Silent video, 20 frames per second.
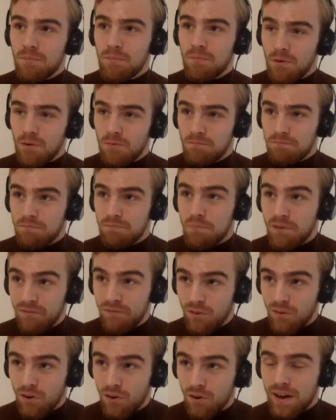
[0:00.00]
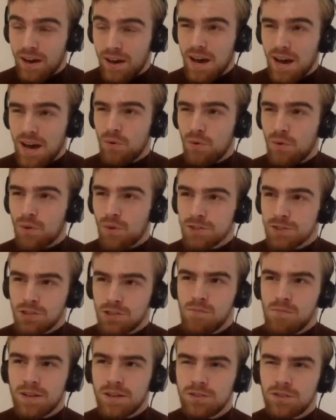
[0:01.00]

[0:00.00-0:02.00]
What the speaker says: But before that, I want to ask you,